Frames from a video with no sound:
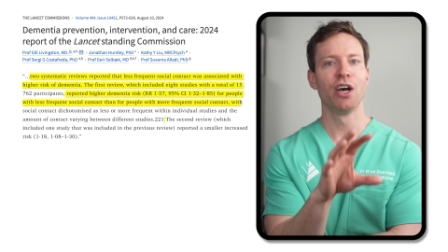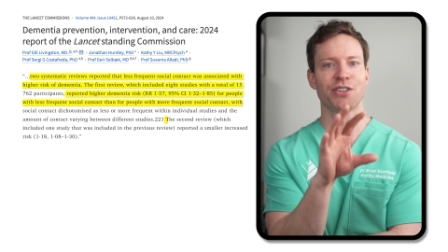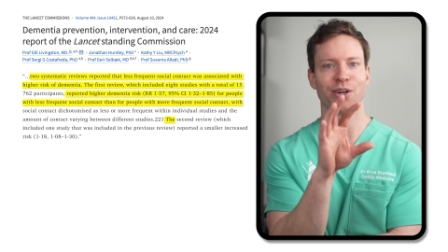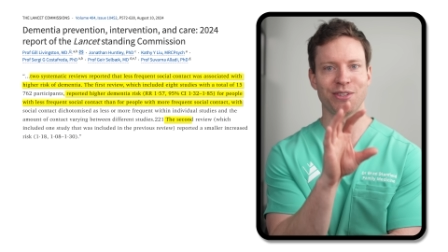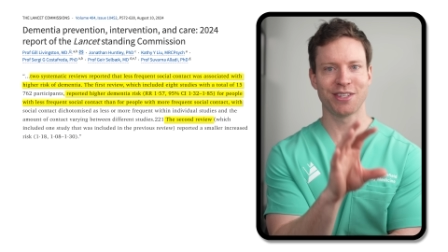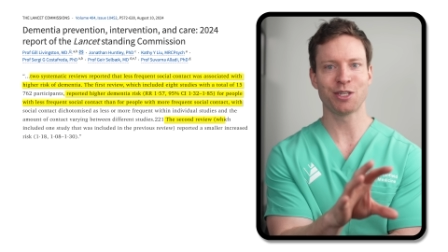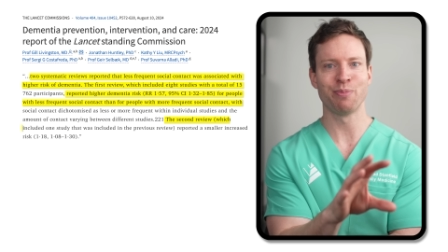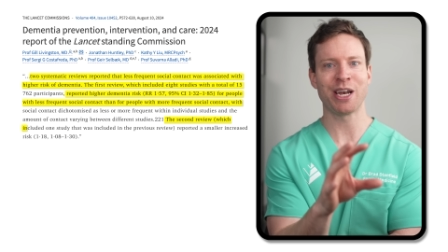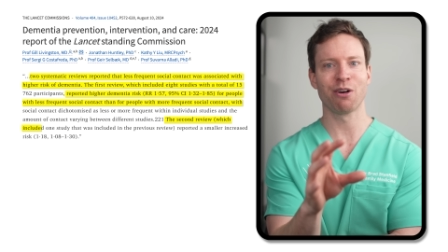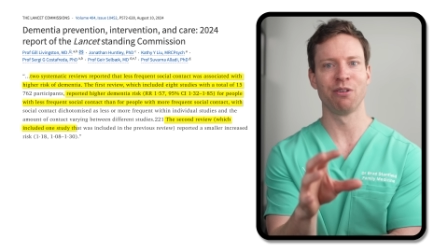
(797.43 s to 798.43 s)
So
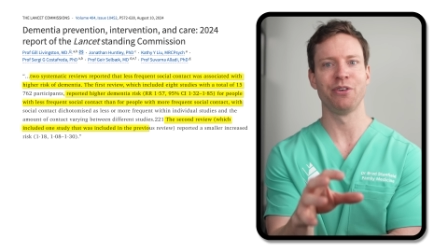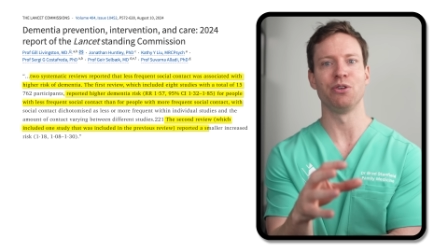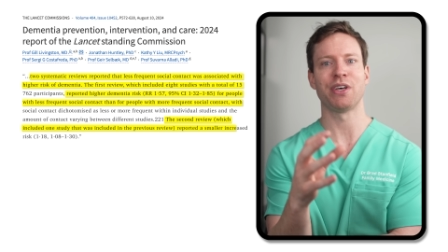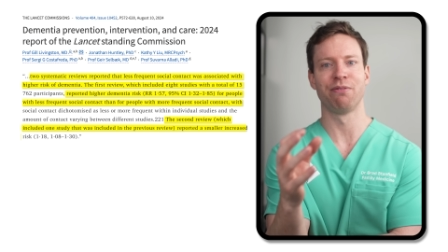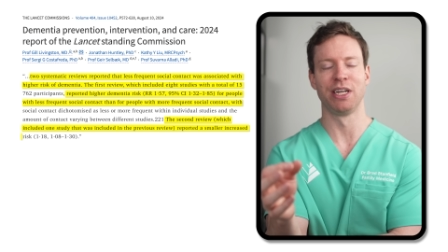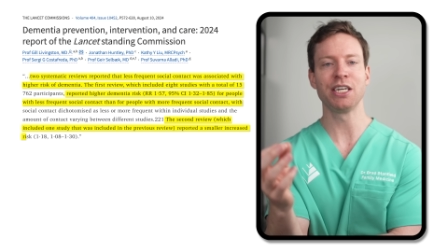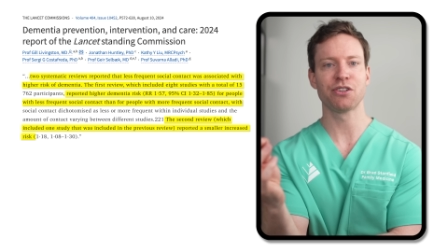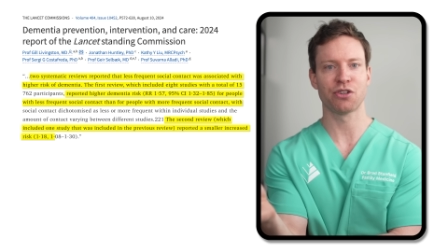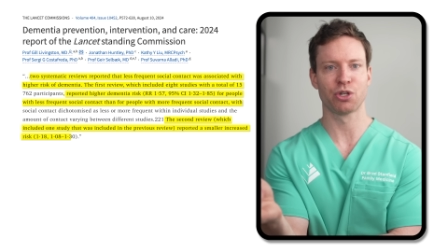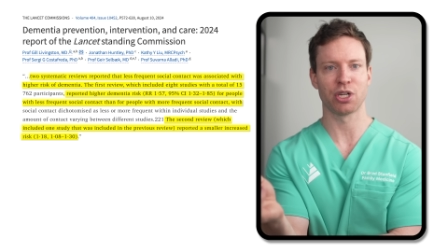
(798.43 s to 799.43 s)
systematic reviews have linked
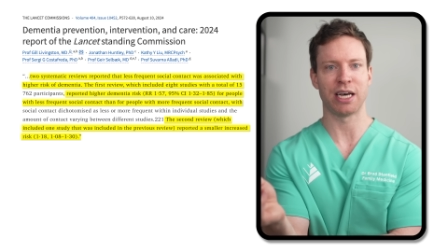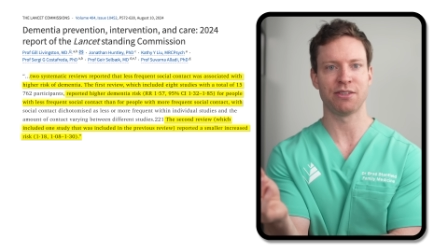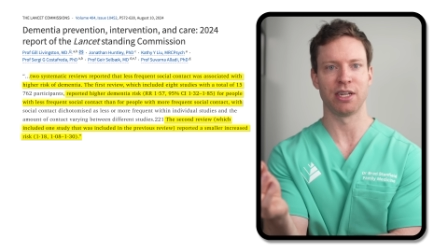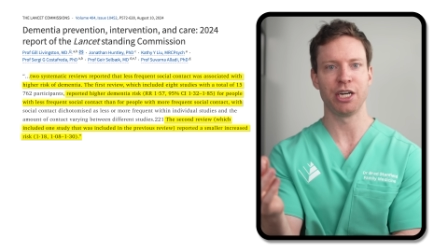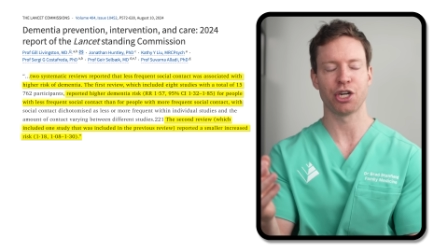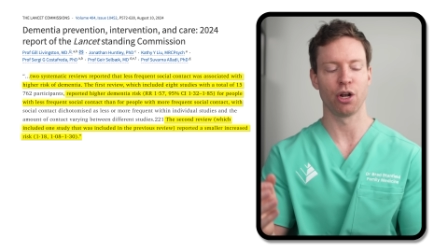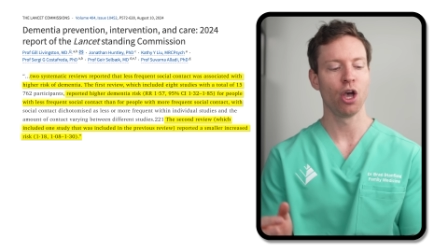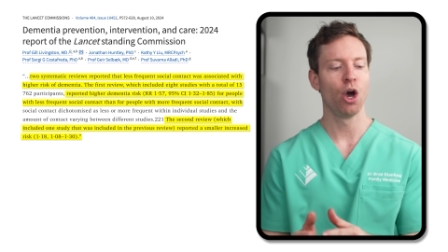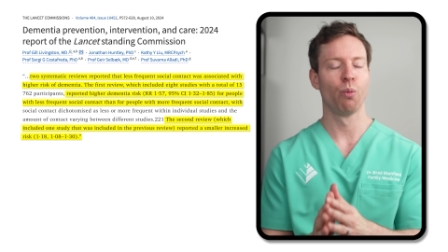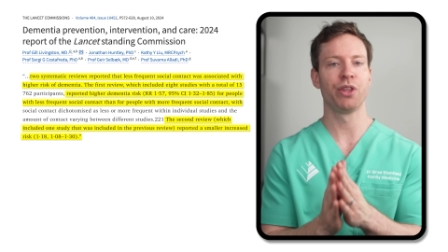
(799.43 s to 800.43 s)
social isolation
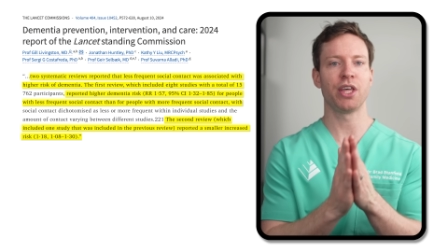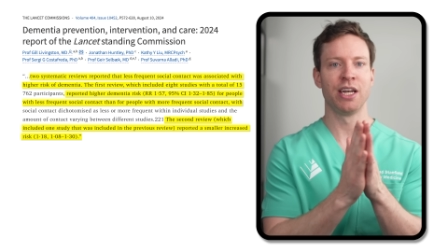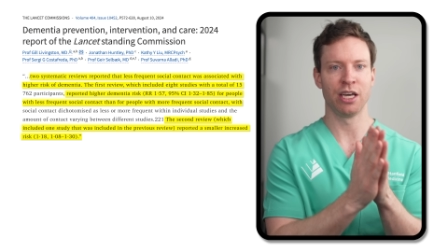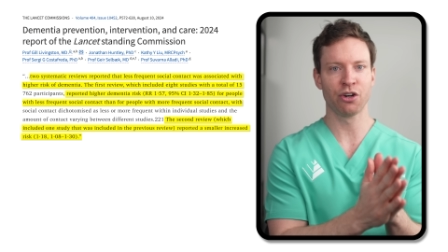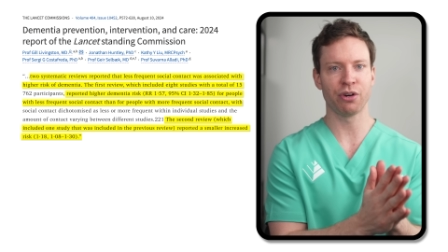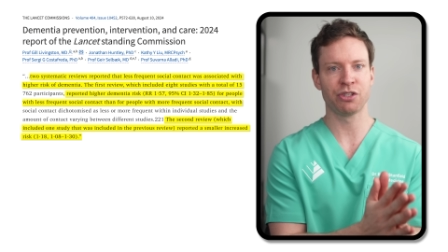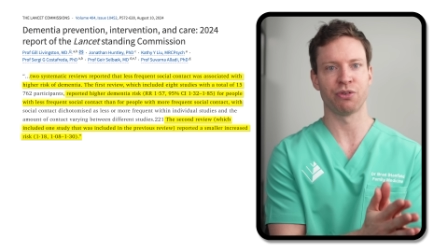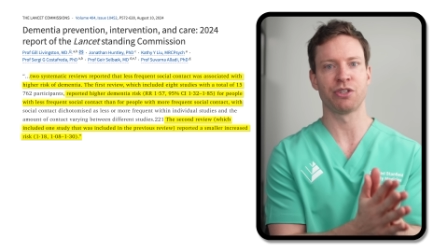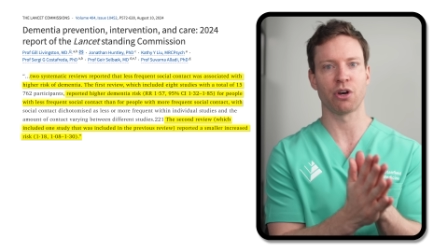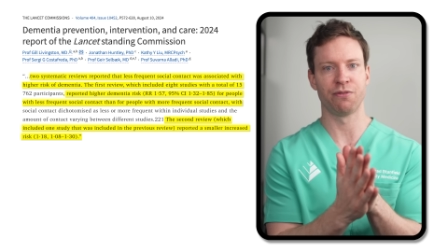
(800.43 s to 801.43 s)
with an increased
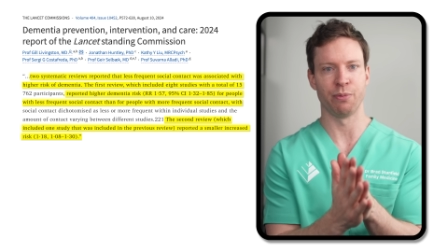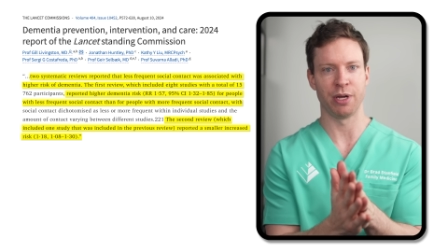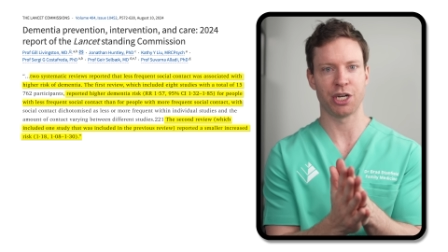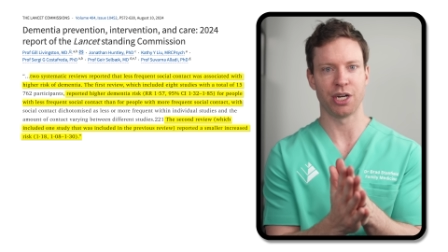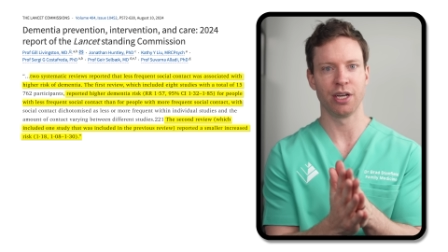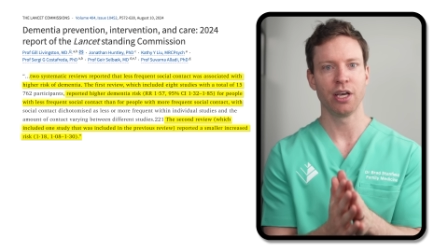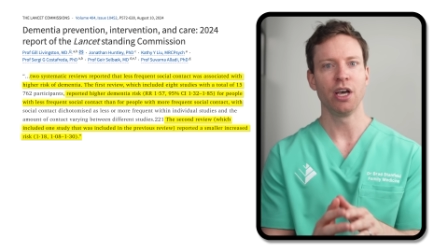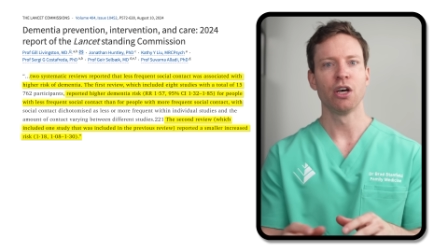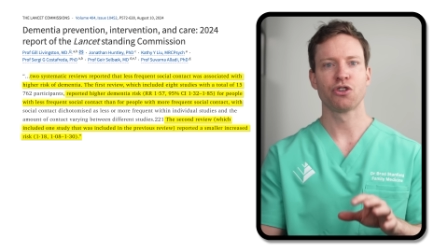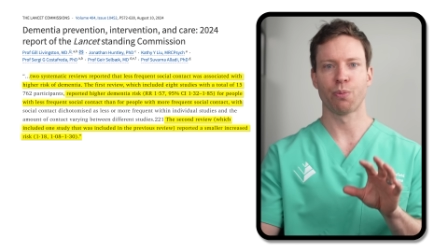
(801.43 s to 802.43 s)
risk of dementia.
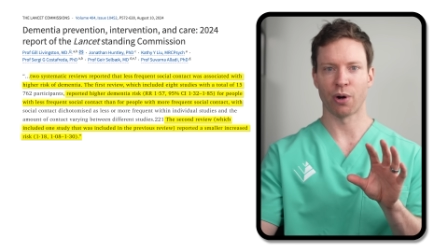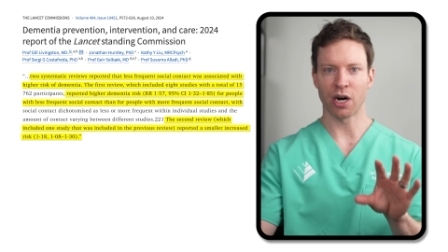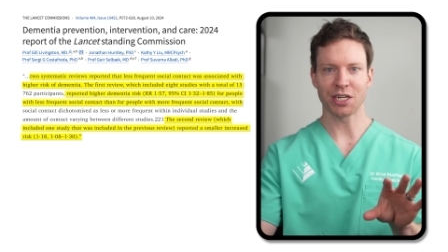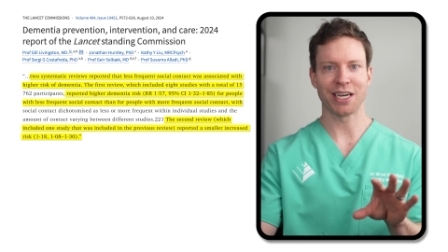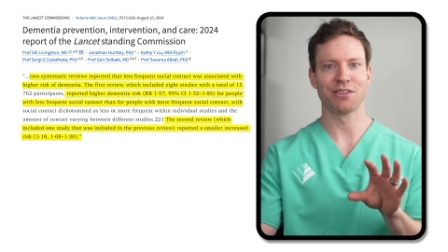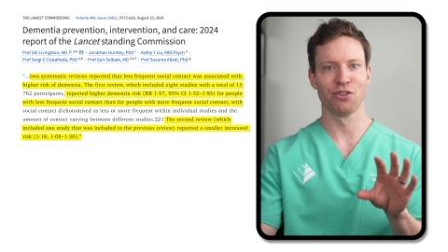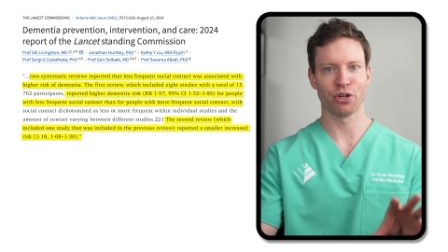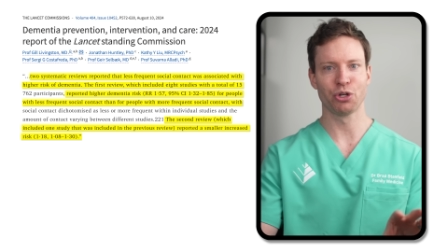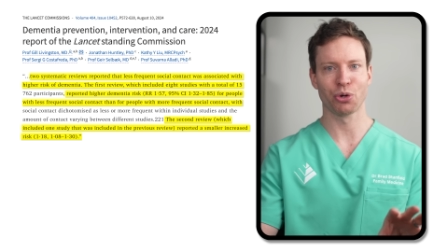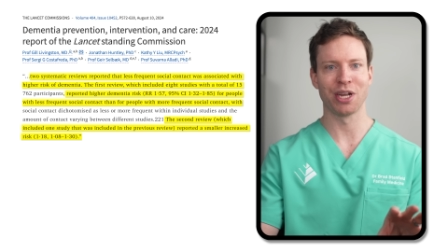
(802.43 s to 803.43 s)
So prioritizing
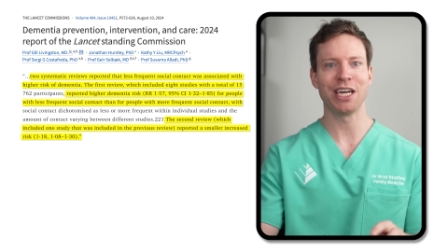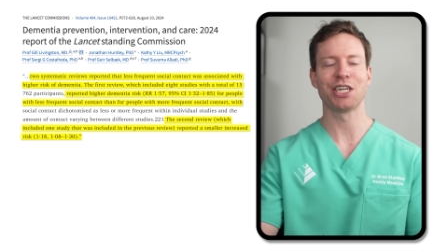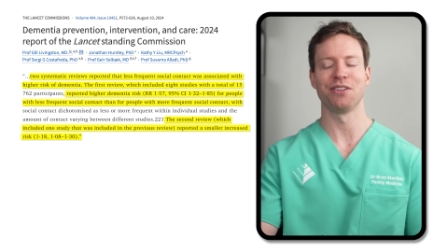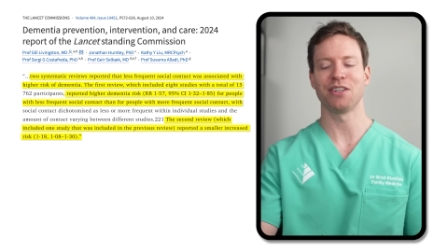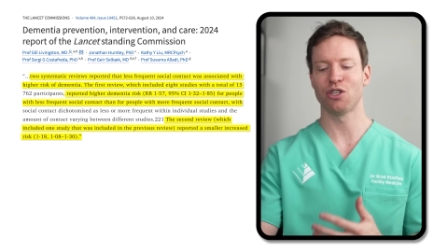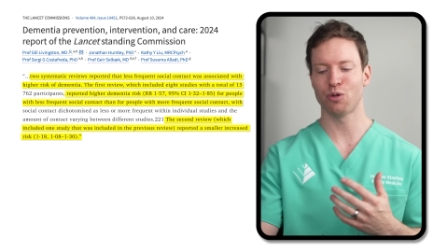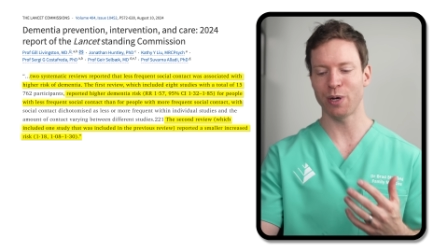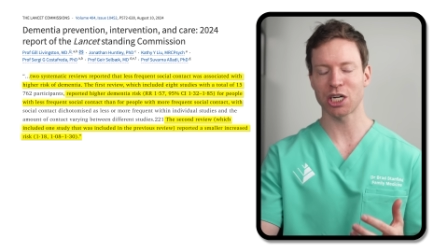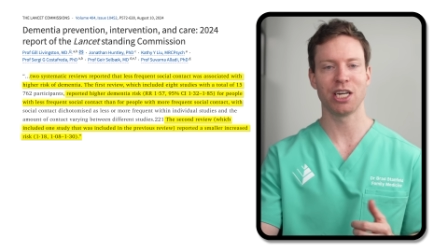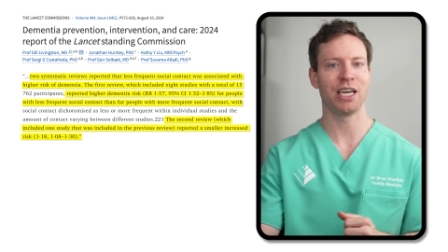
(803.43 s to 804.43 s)
social connections,
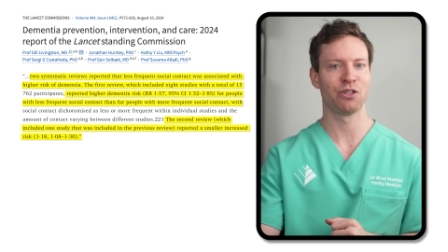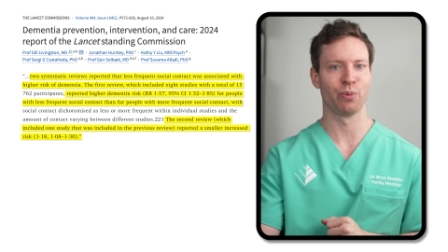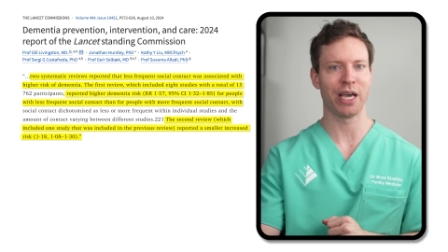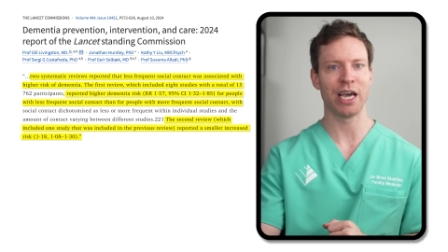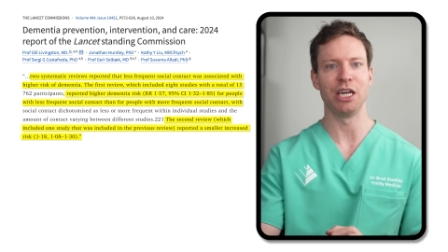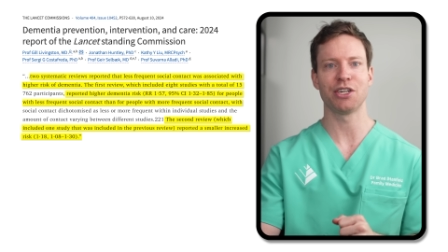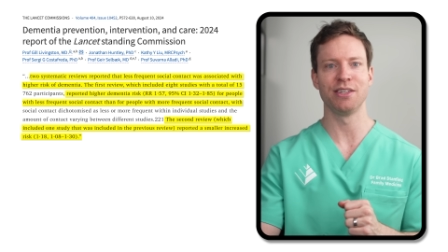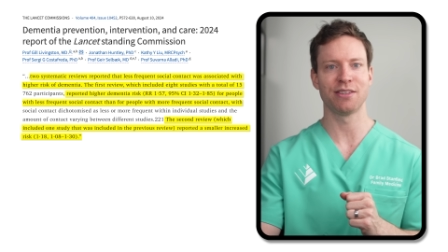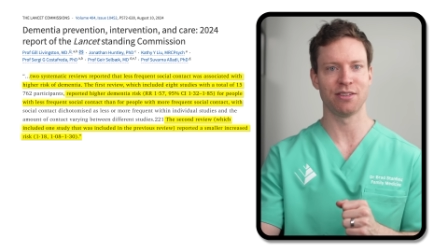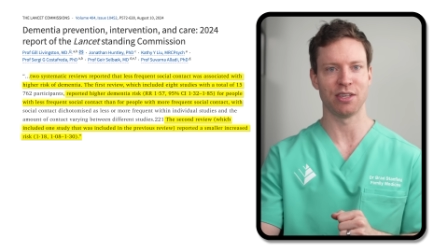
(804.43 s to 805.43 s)
especially as we age,
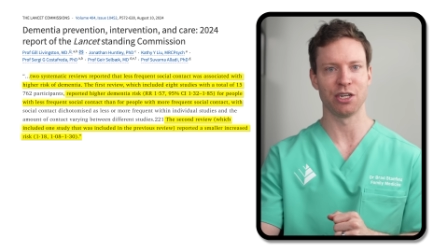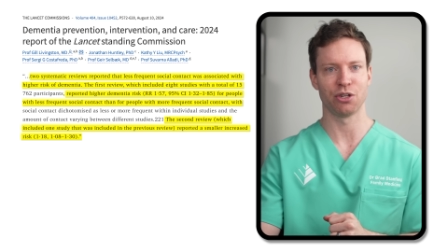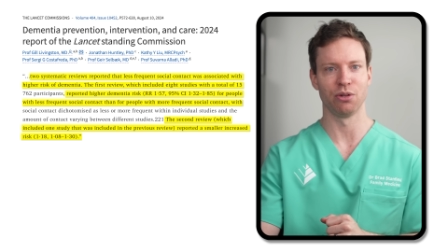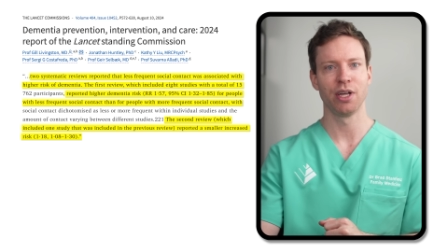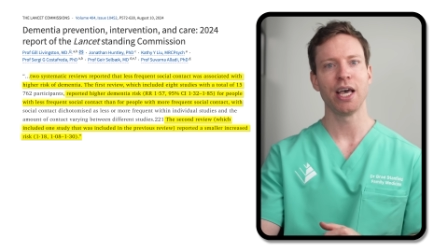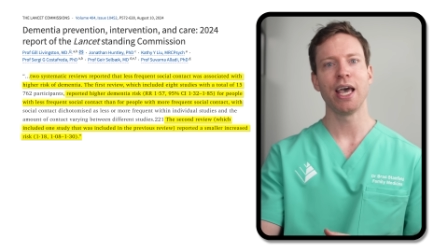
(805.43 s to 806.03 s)
is essential.